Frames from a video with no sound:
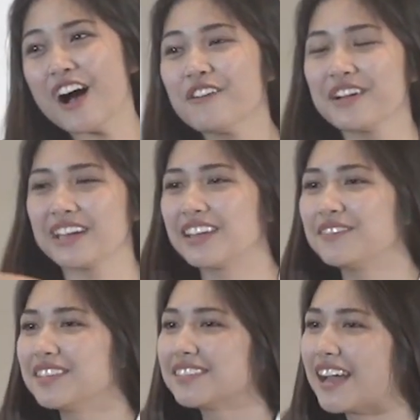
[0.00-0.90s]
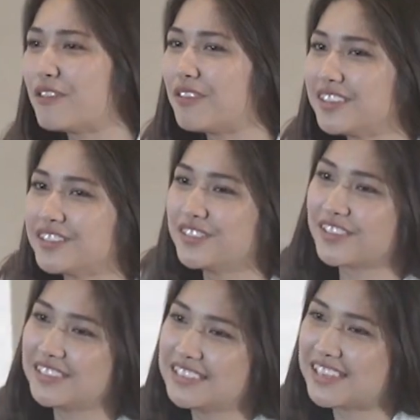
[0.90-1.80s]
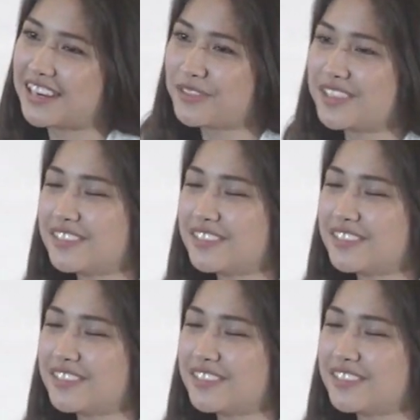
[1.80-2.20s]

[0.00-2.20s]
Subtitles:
Oh wait, give this guy one too, because he said he was